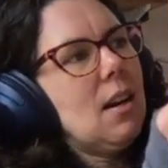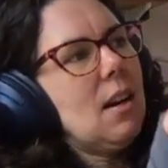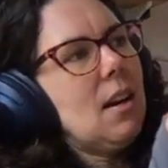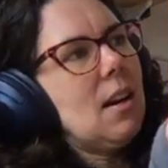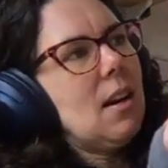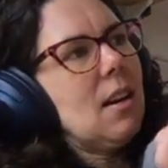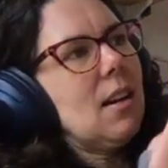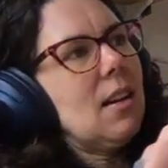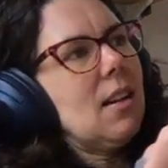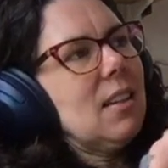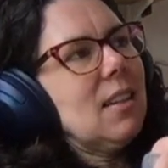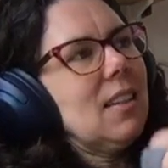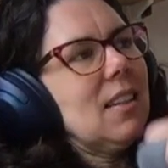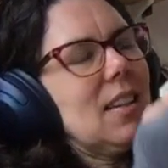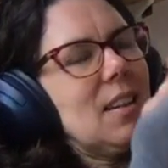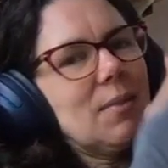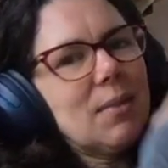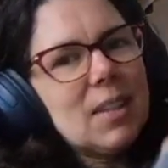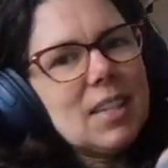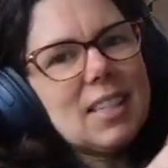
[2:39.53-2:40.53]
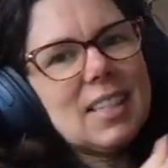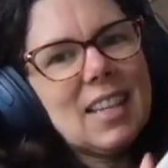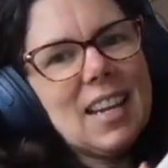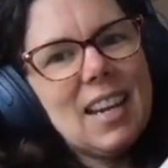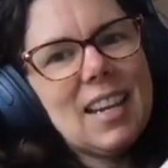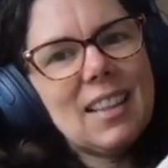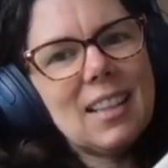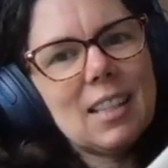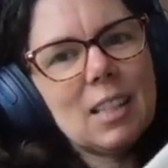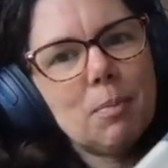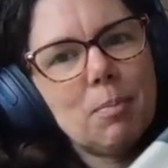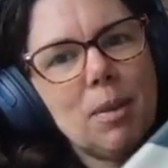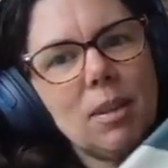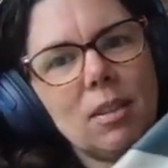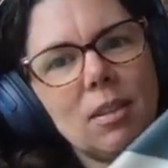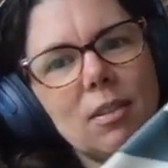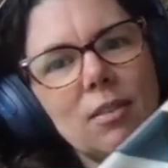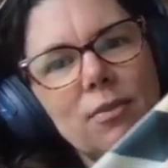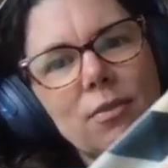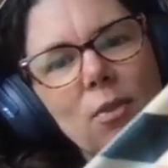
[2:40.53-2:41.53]
uh, I'm going to take this
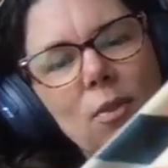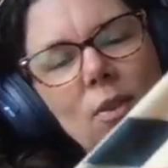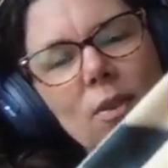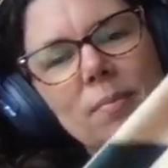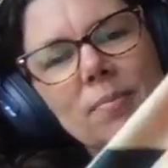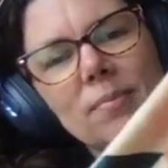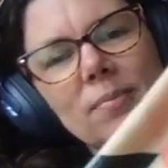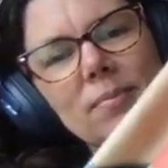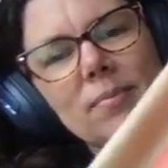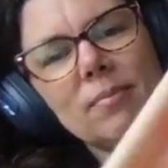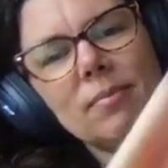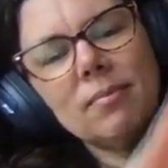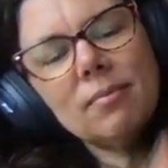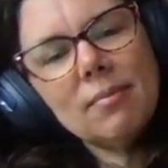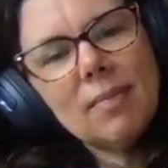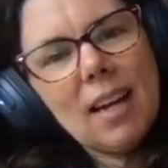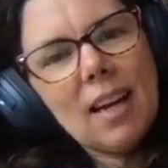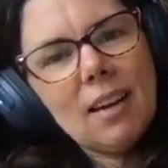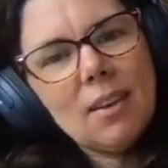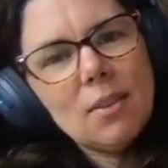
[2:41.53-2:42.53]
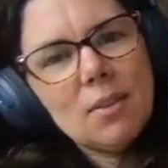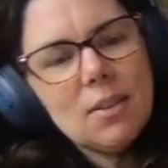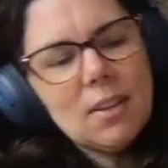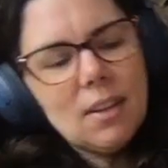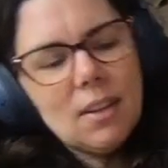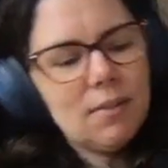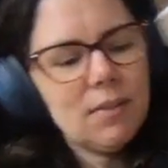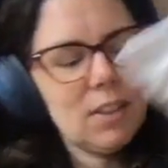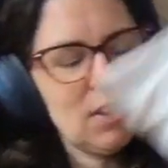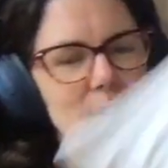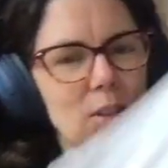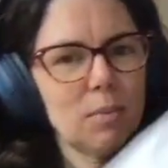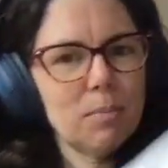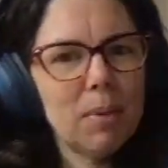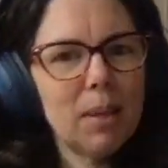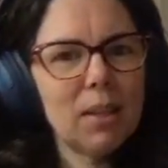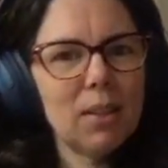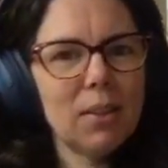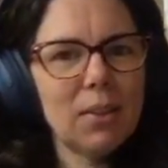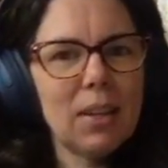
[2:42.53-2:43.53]
pillow form out of the old
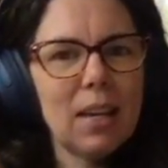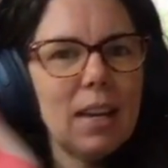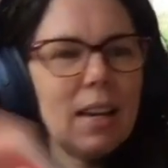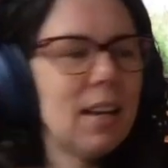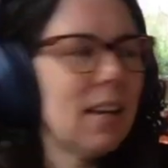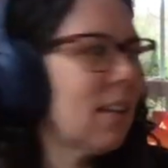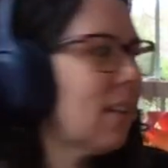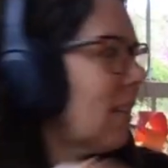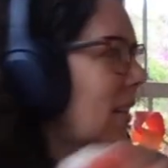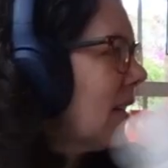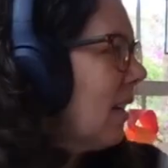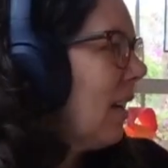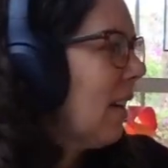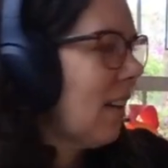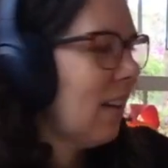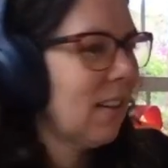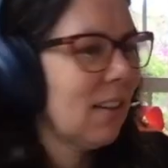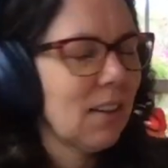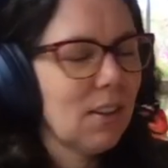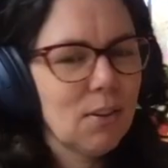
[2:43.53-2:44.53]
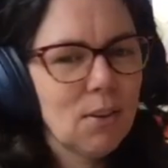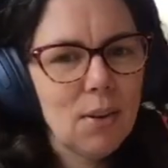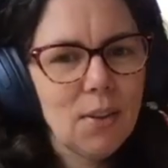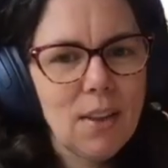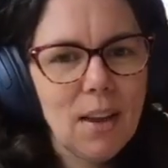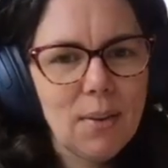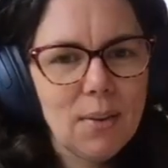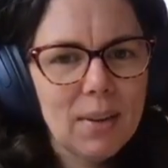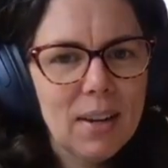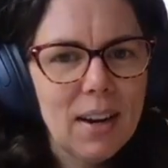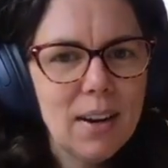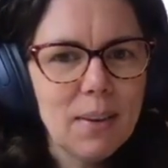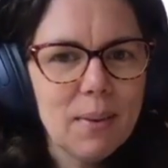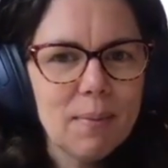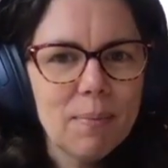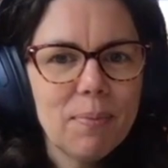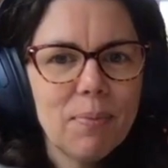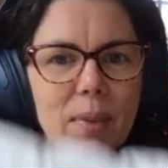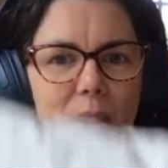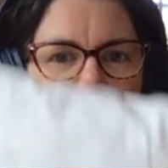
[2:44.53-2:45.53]
pillowcase and throw that one out.
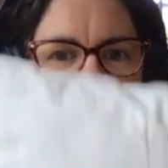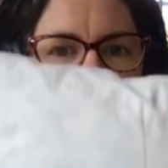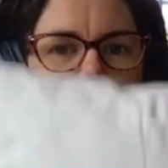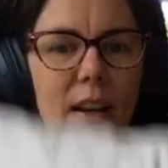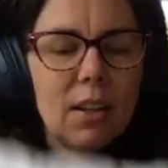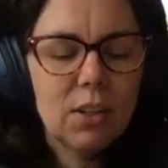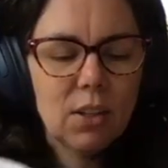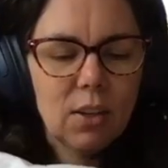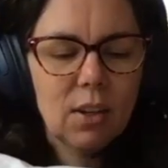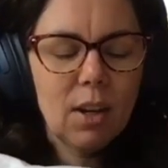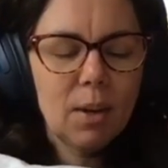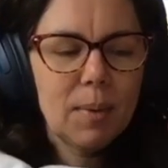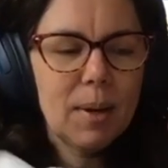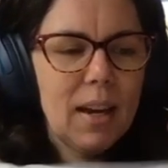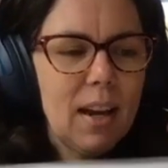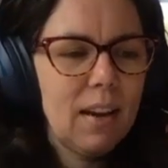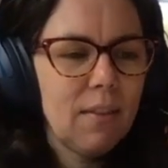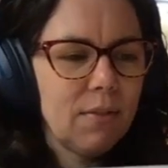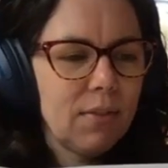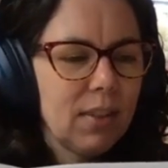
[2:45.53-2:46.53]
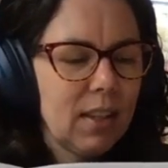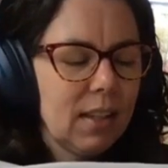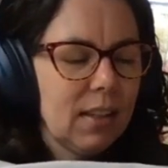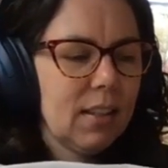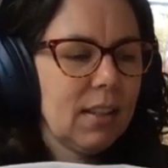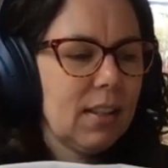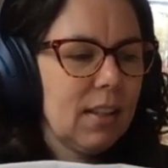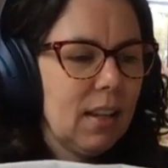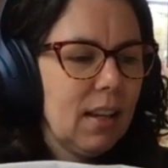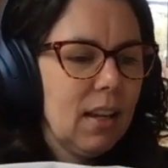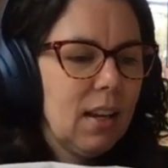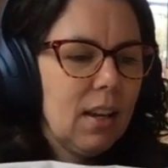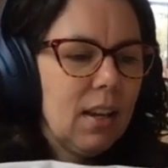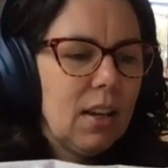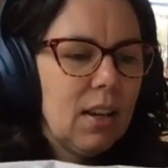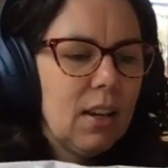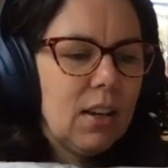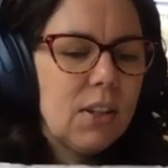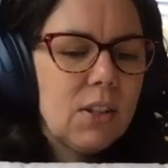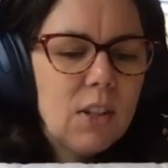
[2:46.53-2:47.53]
And so here we have this.
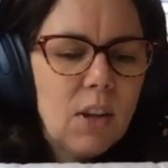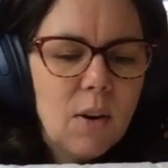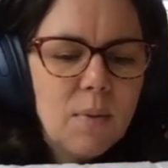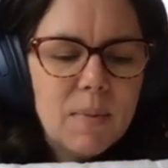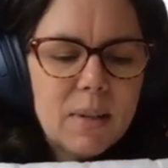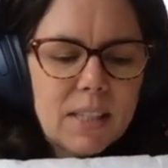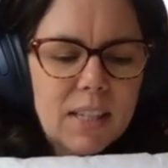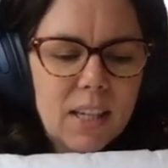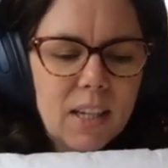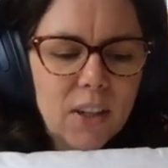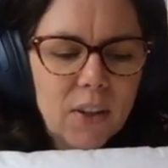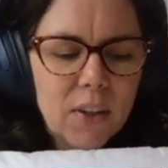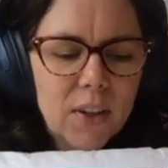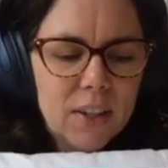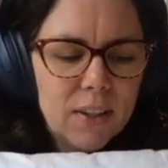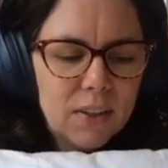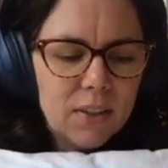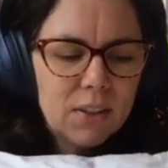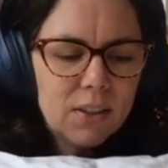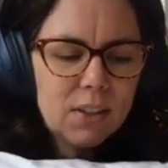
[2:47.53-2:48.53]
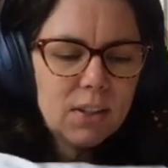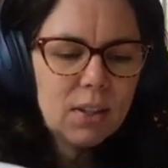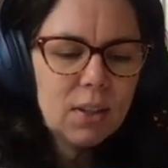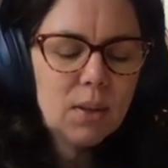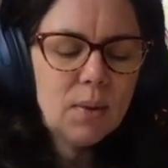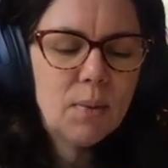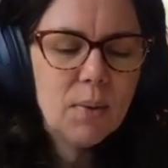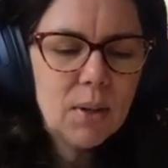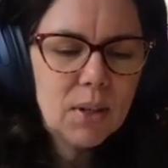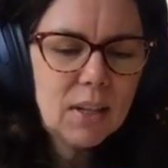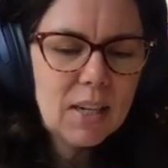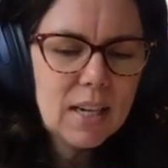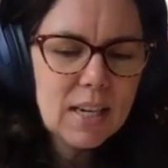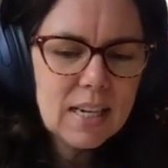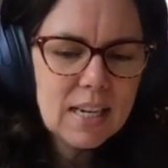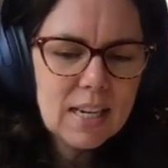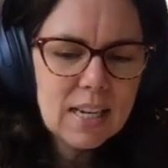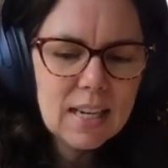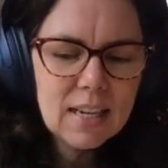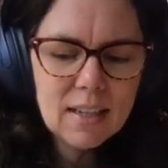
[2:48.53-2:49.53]
So materials we're going to
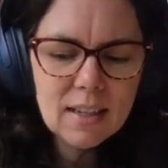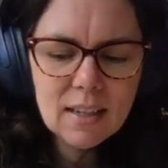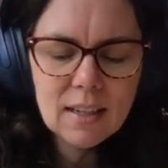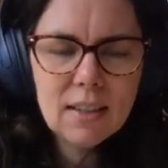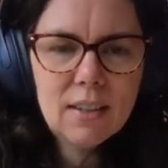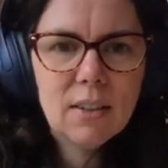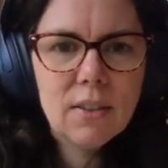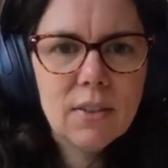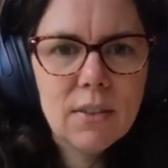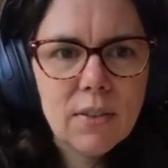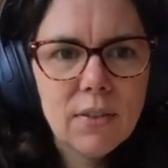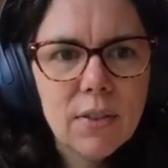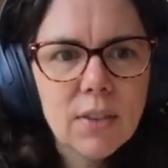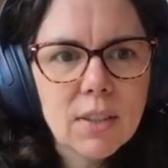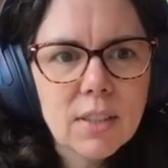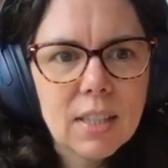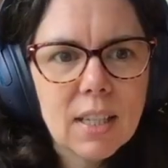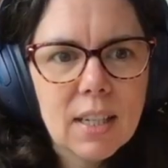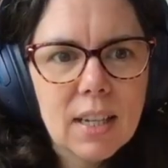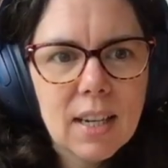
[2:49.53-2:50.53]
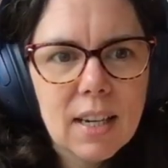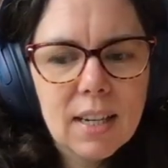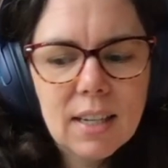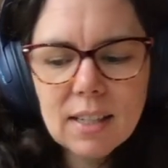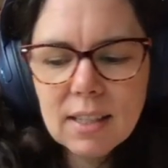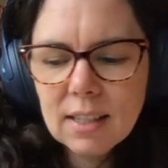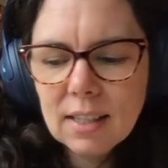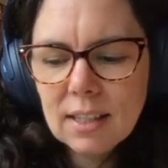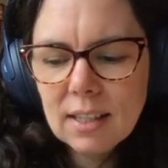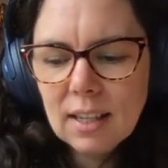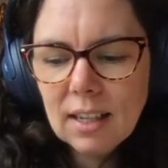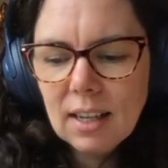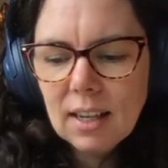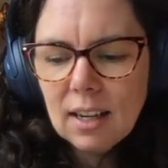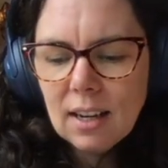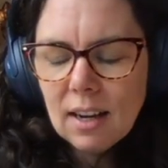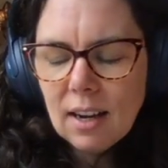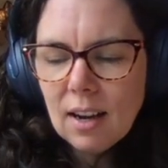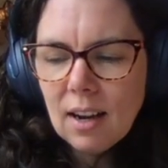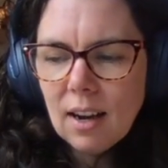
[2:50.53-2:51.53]
need for today's
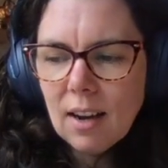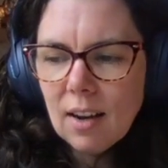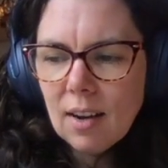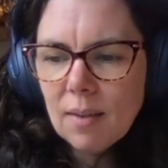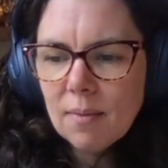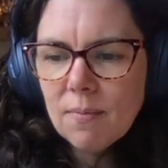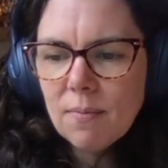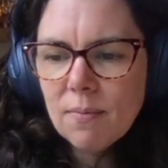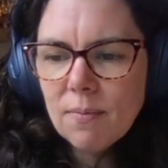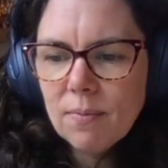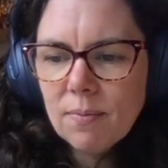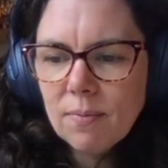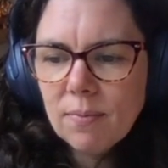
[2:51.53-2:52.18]
um,